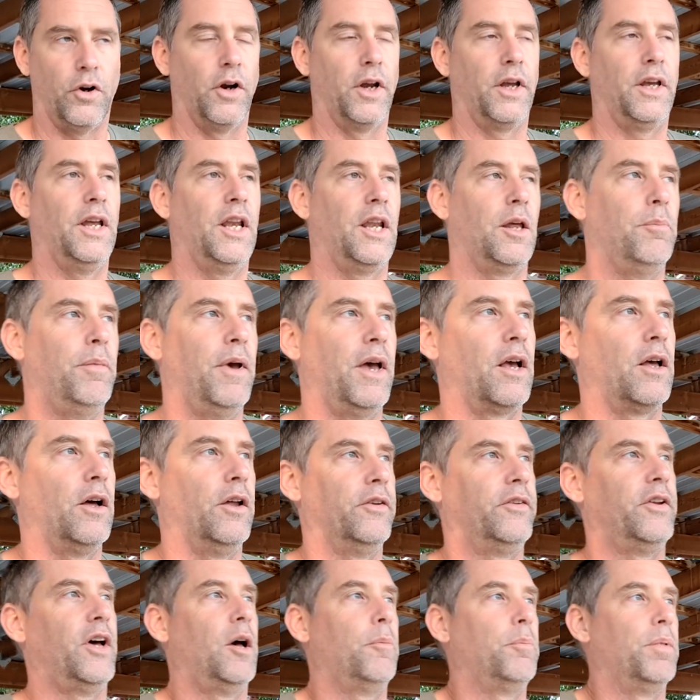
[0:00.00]
Getting back on
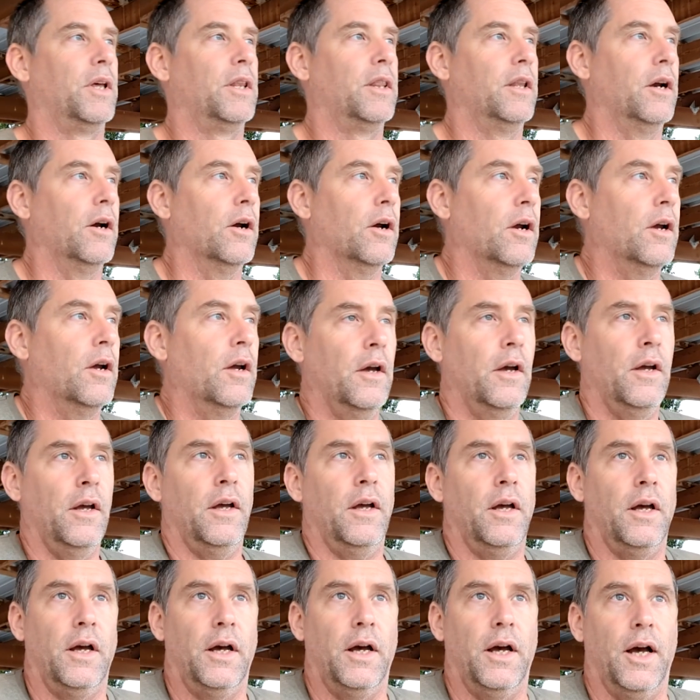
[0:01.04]
topic there.
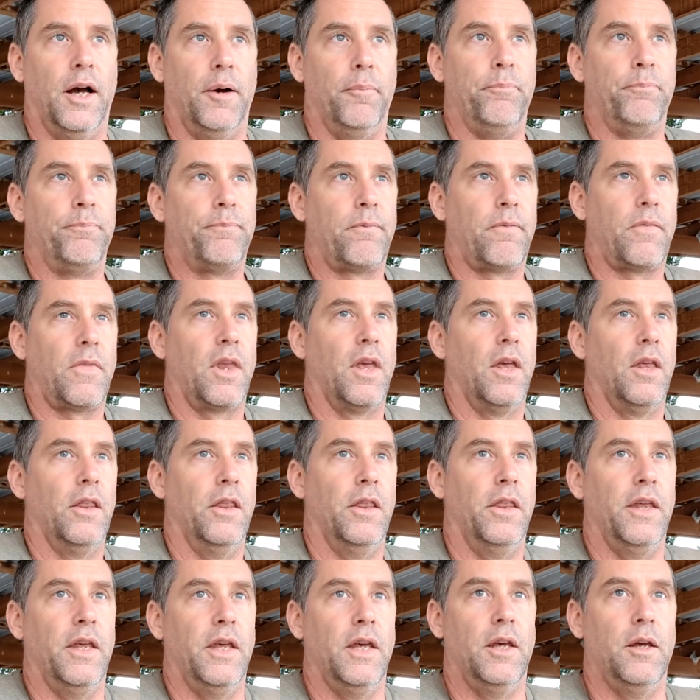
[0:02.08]

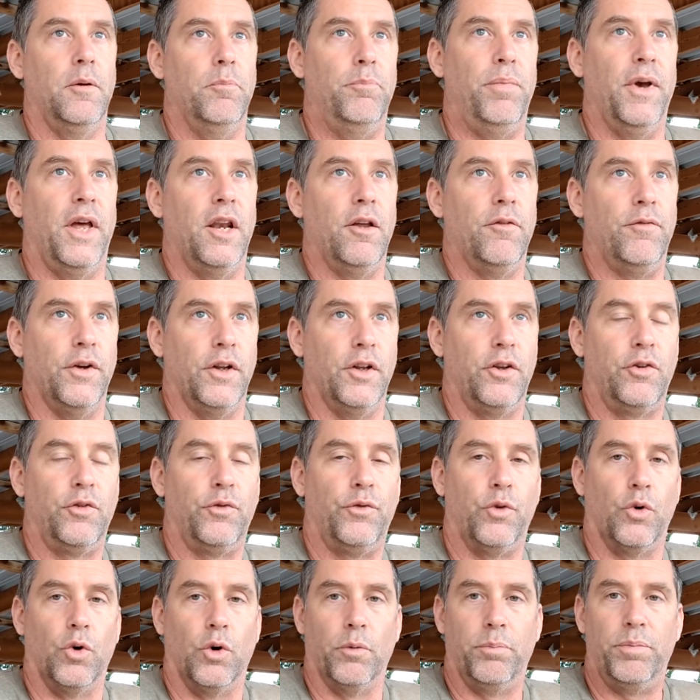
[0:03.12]
The benefits
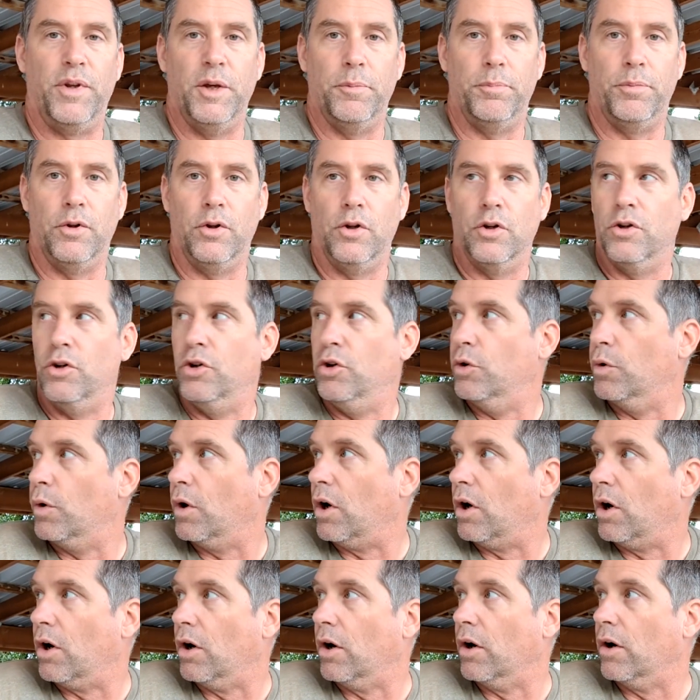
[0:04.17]
for people
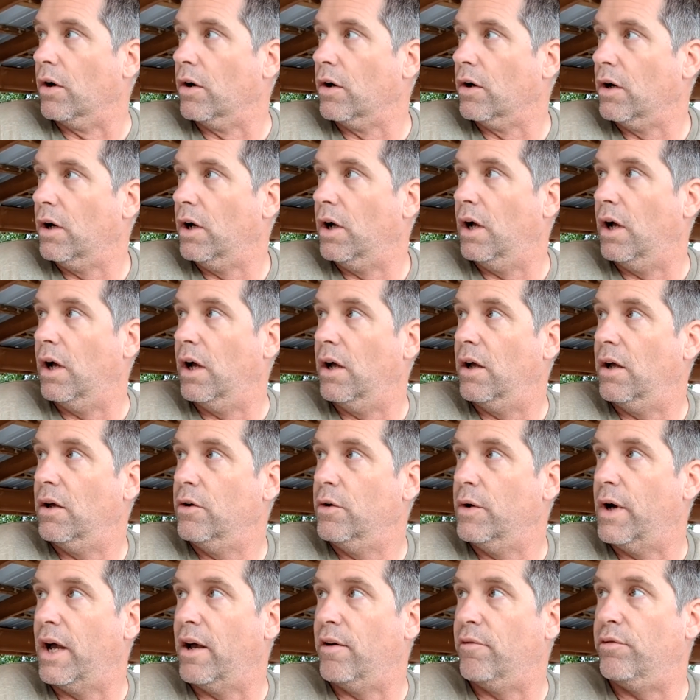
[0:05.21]

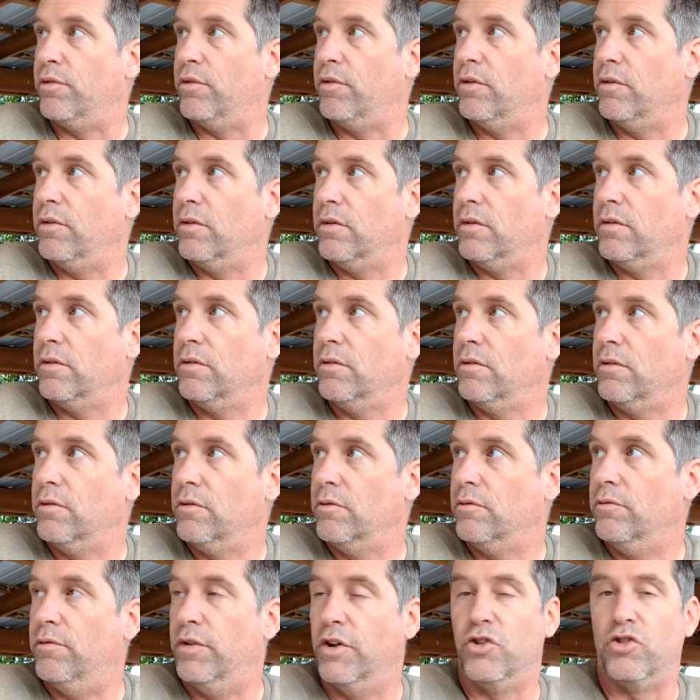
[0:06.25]
who have
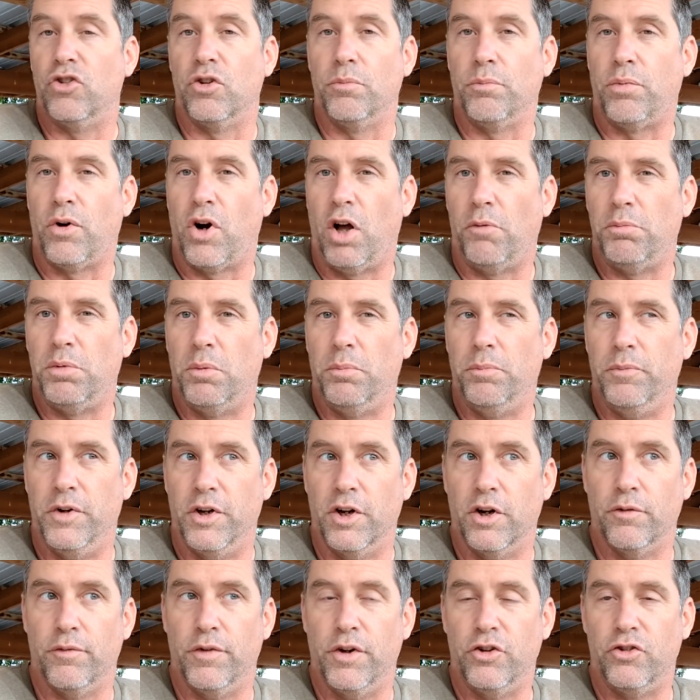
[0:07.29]
vision problem,
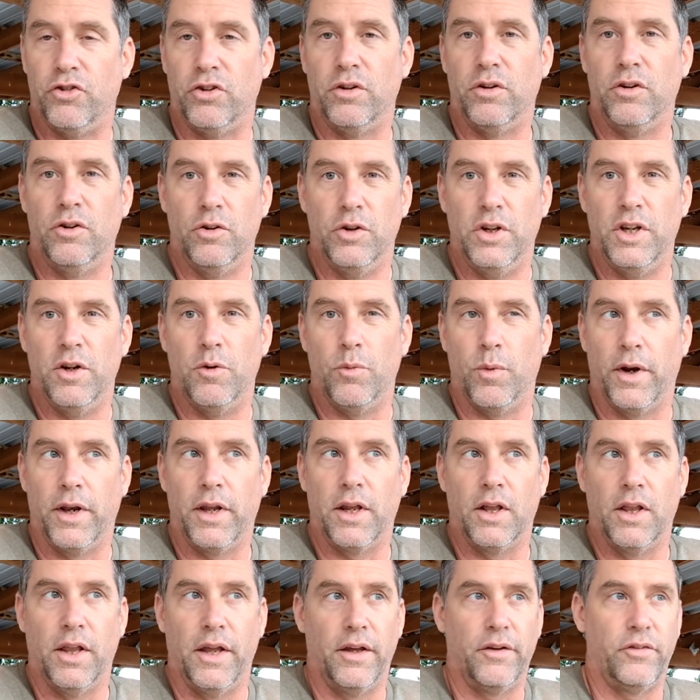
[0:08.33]
near vision, who need reading
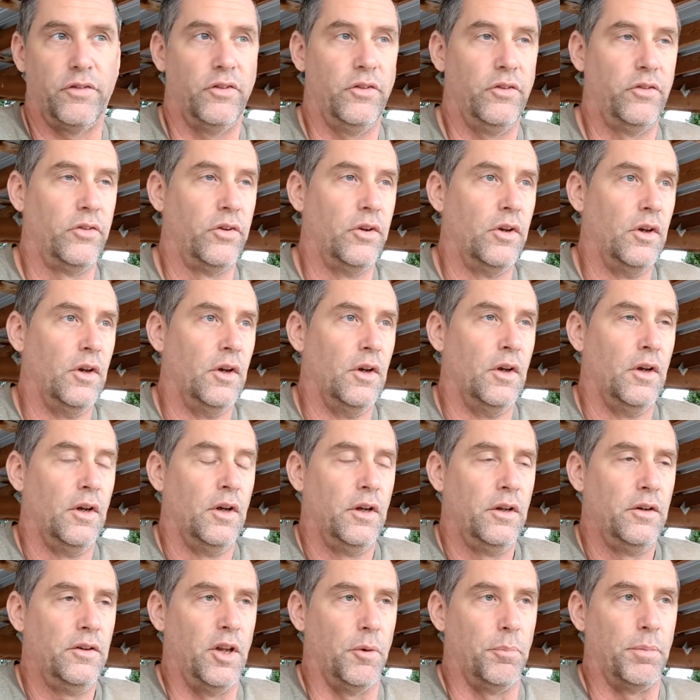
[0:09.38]
glasses,
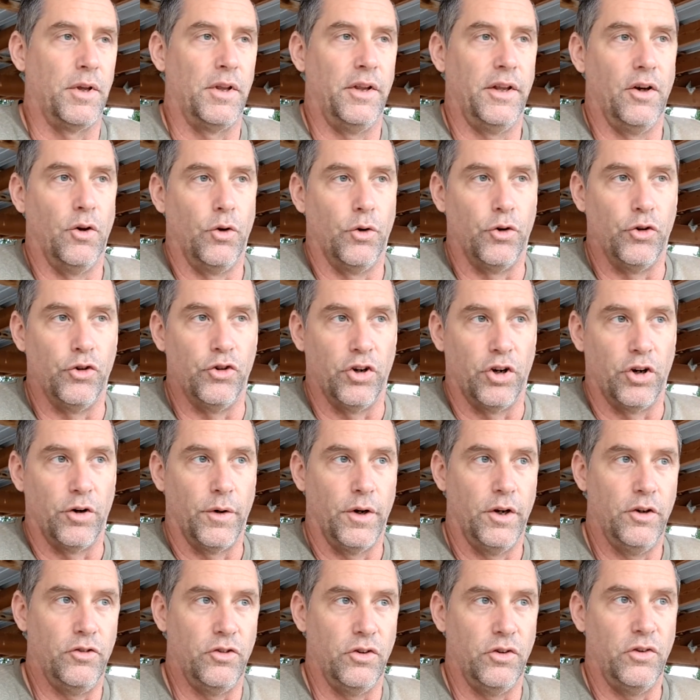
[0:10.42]
typically older
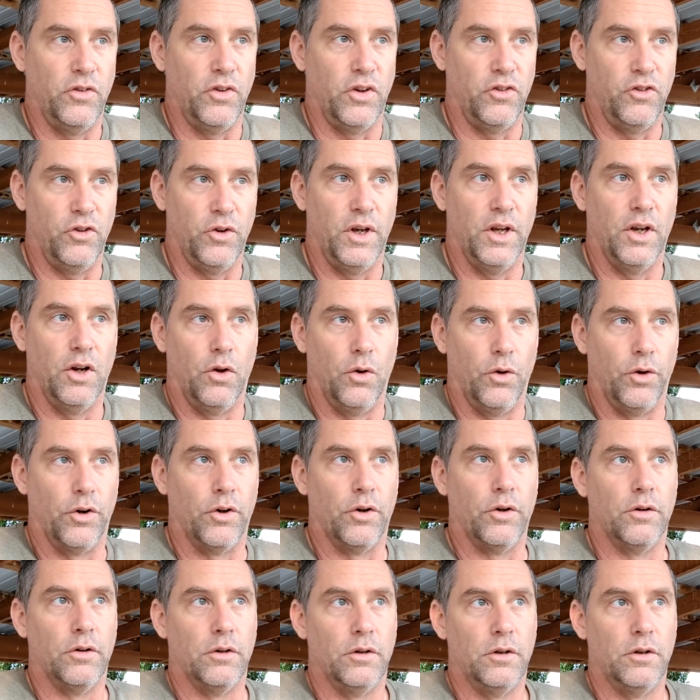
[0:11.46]
generations. As you get older,